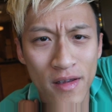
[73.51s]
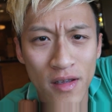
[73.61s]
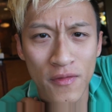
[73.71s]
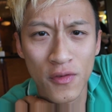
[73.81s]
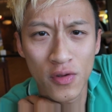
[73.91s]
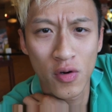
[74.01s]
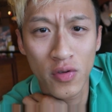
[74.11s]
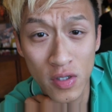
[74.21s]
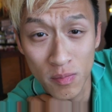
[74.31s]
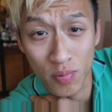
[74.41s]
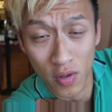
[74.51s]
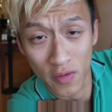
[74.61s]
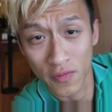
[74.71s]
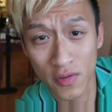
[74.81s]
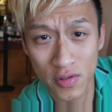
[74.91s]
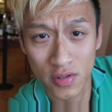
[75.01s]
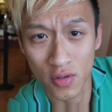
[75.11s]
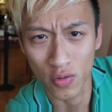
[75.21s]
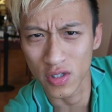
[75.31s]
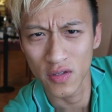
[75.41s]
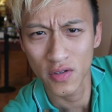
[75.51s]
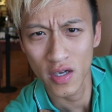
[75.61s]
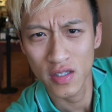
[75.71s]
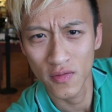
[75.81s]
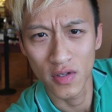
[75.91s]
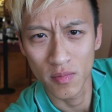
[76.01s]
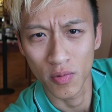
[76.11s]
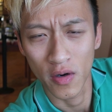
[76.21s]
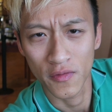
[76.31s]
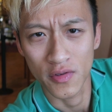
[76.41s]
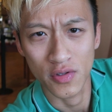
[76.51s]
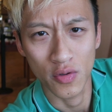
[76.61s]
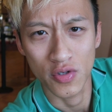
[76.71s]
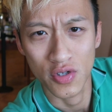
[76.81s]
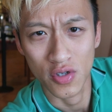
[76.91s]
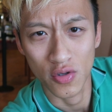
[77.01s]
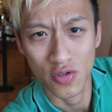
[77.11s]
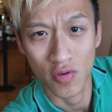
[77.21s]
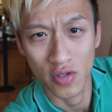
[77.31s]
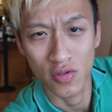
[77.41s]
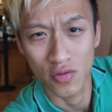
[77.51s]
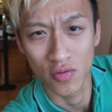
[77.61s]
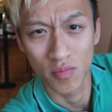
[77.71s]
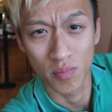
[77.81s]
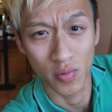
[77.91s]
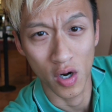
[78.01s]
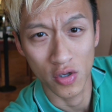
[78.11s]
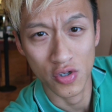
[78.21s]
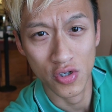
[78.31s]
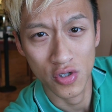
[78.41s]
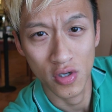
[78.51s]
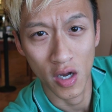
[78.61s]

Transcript: If you don't eat breakfast, or do you guys even eat breakfast? Or just go straight to brunch?